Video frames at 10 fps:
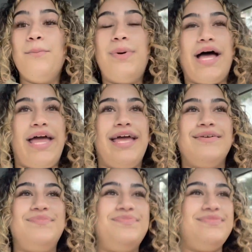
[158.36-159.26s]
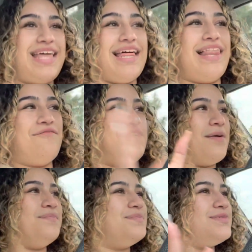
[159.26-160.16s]
but they loved
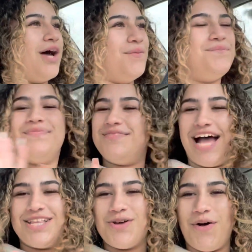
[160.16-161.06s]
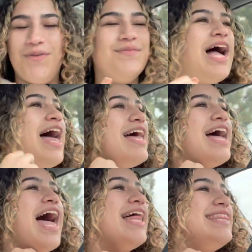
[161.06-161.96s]
them so that's all
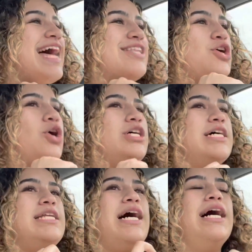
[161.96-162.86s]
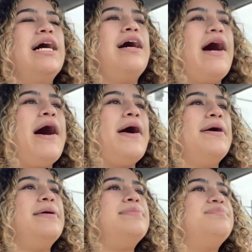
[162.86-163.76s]
that's all good
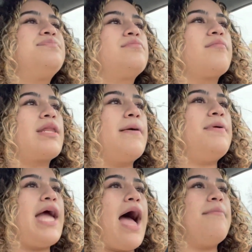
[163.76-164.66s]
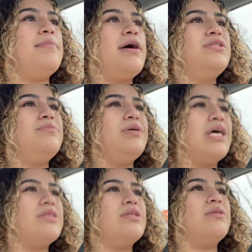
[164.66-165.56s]
um but yeah i'm about to be
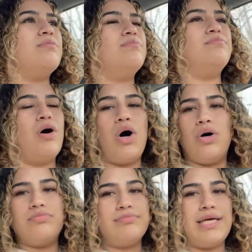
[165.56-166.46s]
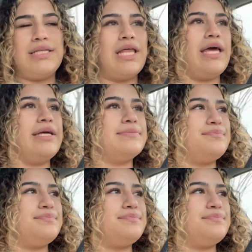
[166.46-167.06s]
at the mall in like